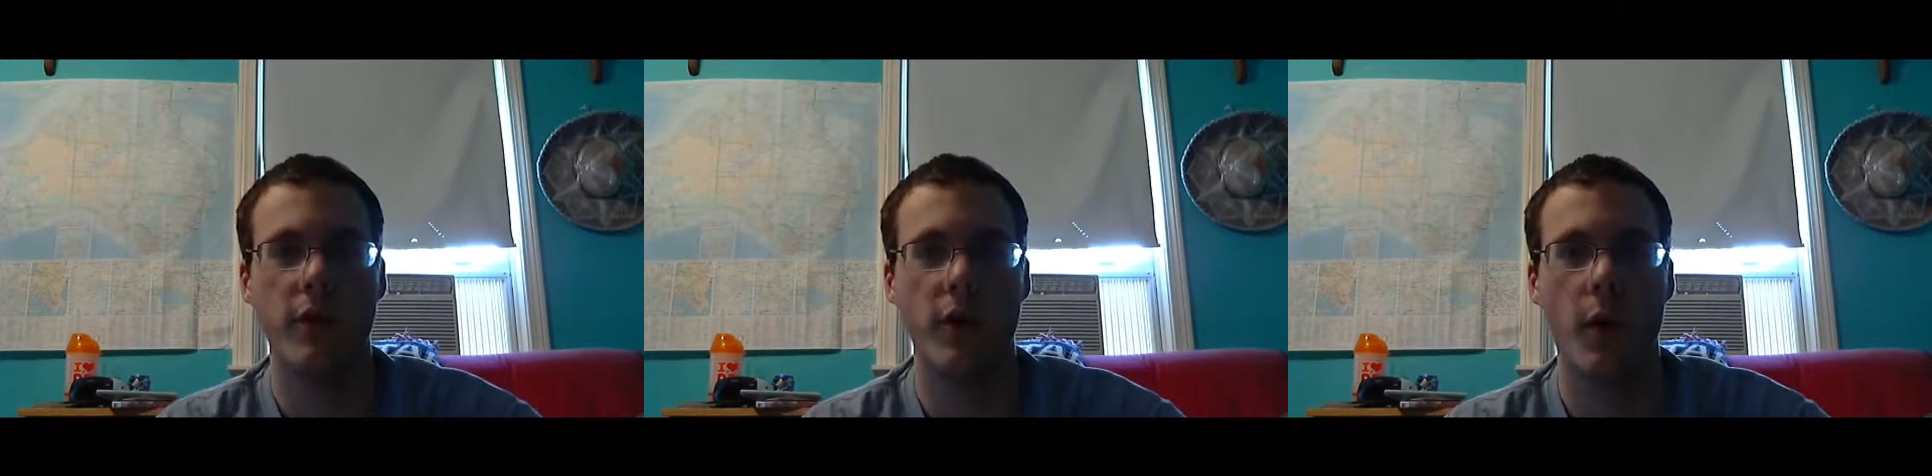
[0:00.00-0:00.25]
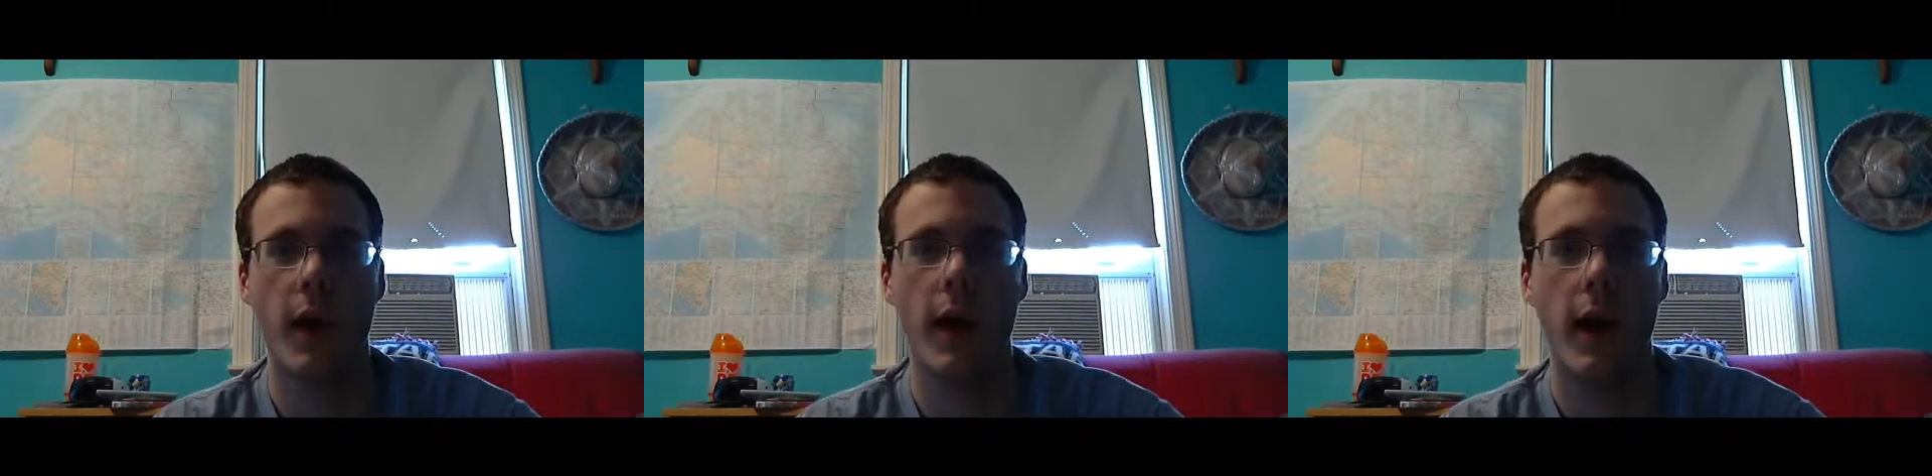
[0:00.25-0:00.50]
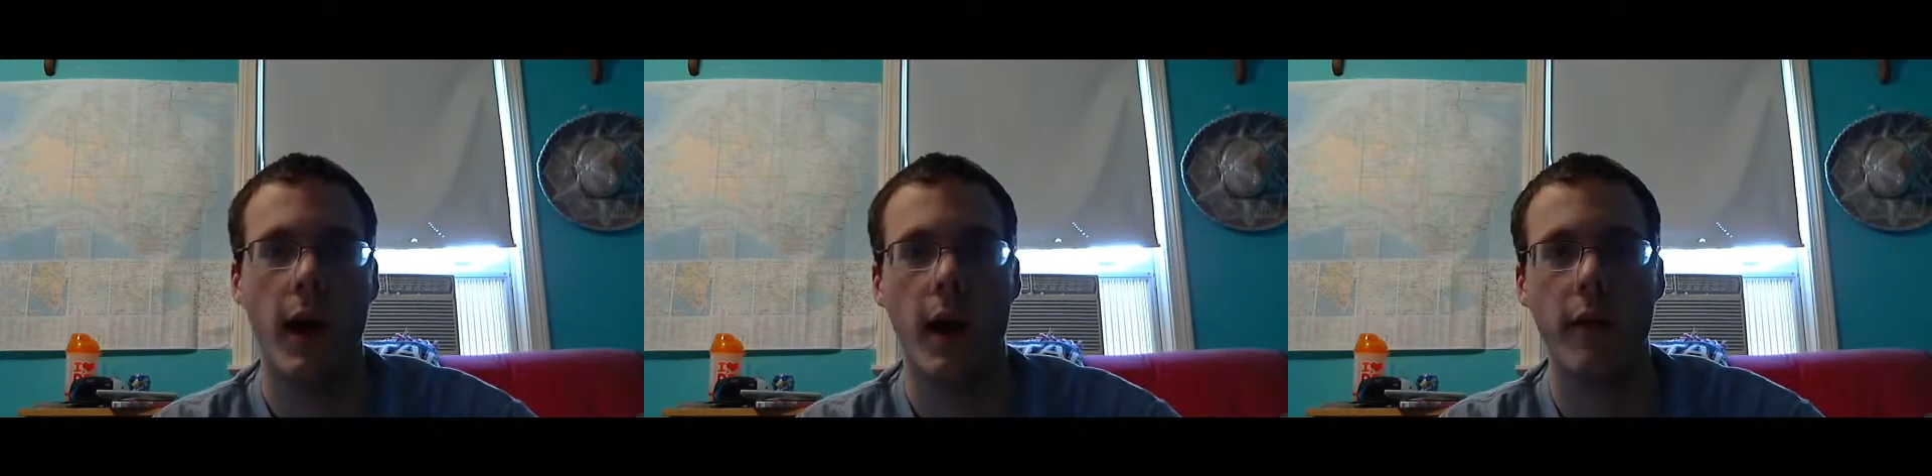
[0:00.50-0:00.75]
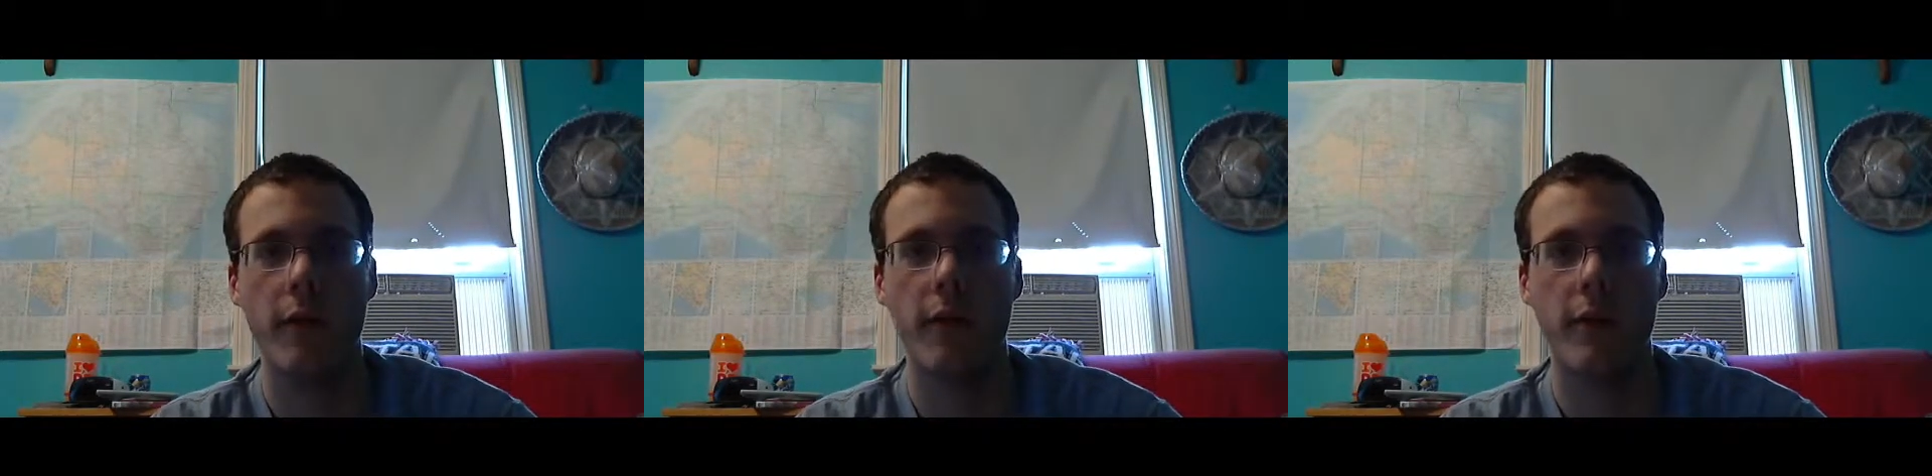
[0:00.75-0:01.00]
I
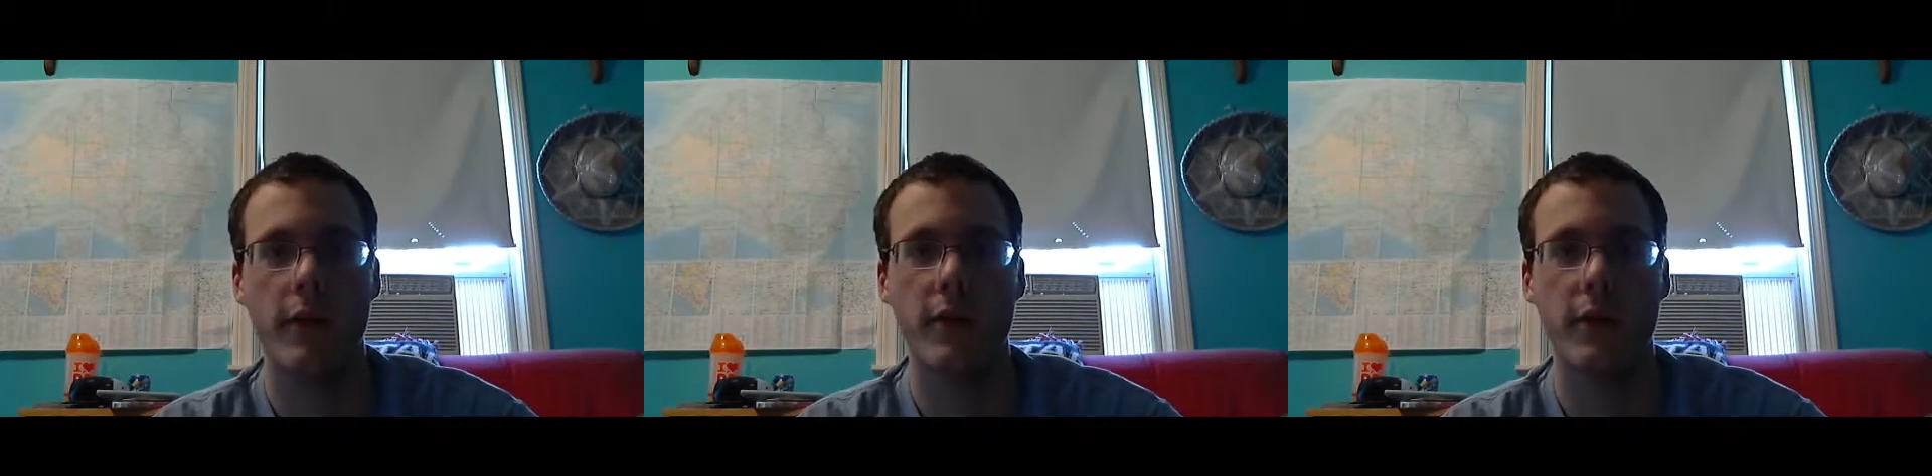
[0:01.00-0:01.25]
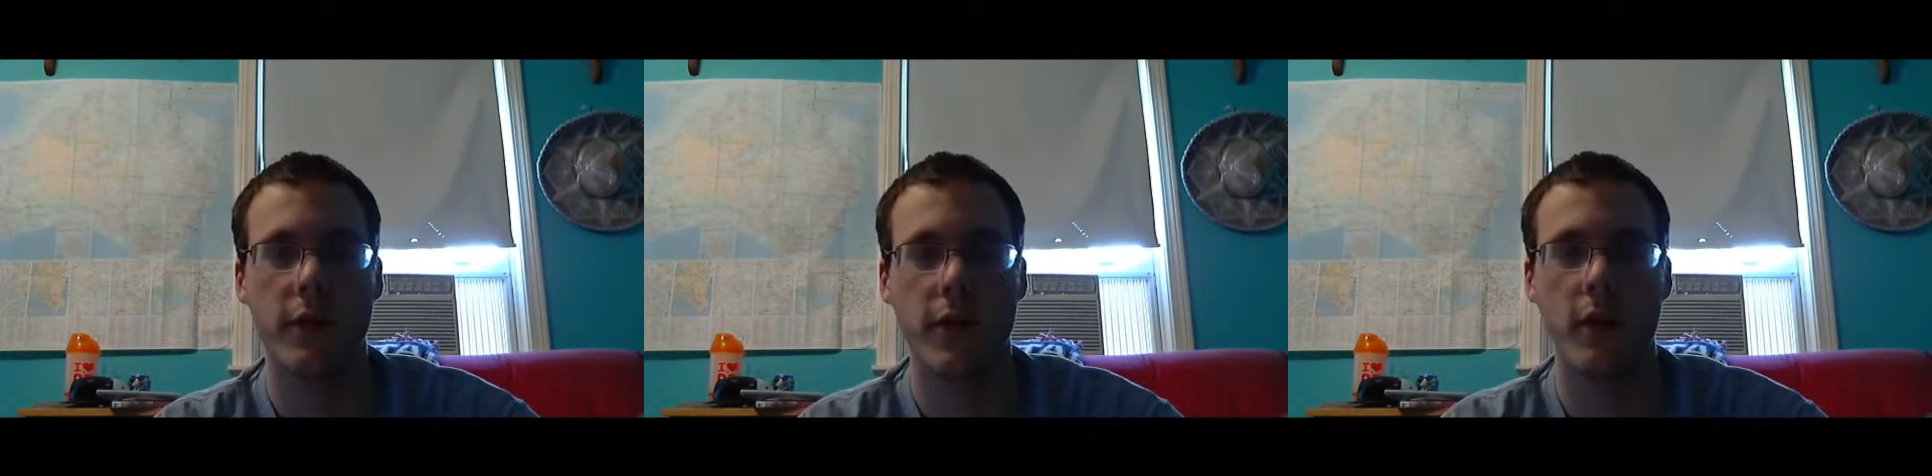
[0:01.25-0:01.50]
have this feat?